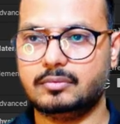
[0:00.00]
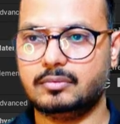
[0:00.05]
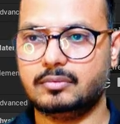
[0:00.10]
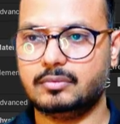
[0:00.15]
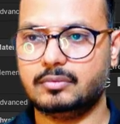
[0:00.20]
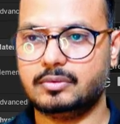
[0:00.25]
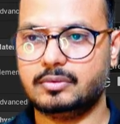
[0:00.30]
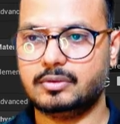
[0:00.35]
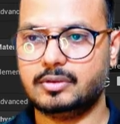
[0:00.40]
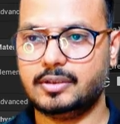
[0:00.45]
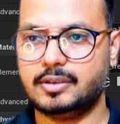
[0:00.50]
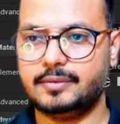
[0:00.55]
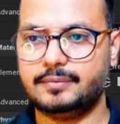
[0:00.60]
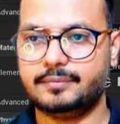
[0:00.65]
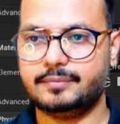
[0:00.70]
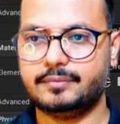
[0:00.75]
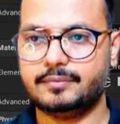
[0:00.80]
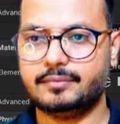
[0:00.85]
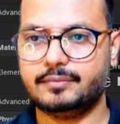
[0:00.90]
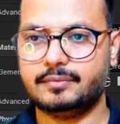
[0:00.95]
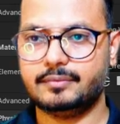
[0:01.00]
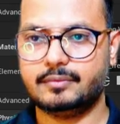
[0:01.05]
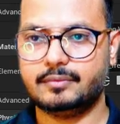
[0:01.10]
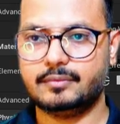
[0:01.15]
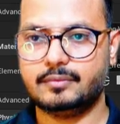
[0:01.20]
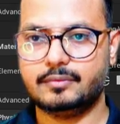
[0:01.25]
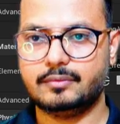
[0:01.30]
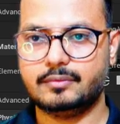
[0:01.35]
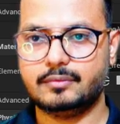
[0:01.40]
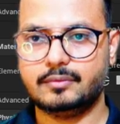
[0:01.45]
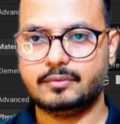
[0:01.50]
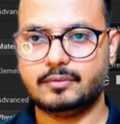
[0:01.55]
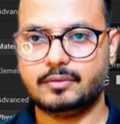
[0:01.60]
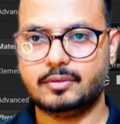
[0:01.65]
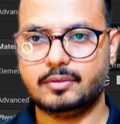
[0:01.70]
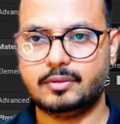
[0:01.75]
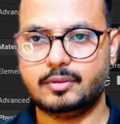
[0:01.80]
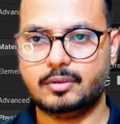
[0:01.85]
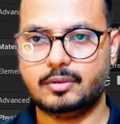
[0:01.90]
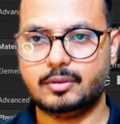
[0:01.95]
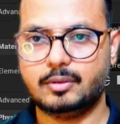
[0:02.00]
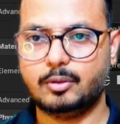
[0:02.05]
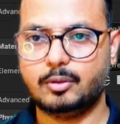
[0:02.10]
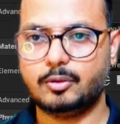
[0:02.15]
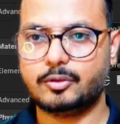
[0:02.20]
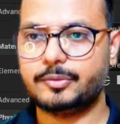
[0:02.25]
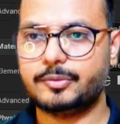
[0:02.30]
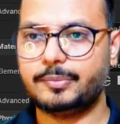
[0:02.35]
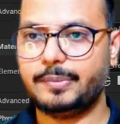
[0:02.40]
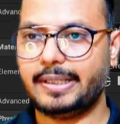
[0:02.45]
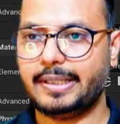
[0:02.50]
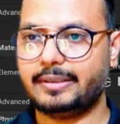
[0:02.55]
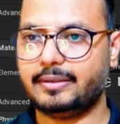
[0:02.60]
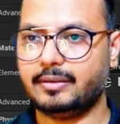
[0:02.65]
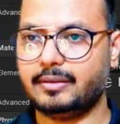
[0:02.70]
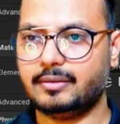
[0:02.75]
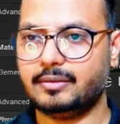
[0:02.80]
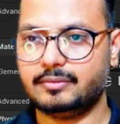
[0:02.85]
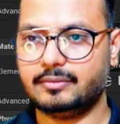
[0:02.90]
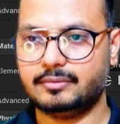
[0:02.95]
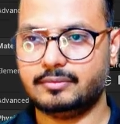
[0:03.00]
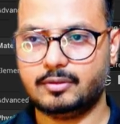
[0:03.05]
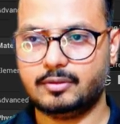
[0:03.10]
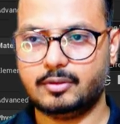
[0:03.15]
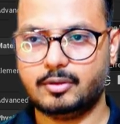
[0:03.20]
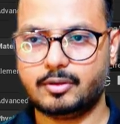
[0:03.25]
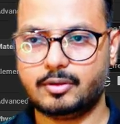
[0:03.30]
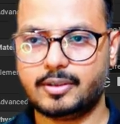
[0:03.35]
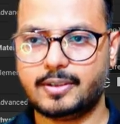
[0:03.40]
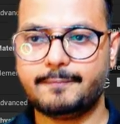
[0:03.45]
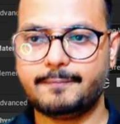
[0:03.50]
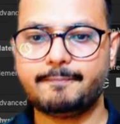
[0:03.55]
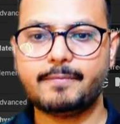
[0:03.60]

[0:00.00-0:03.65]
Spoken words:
See, looks better. Okay.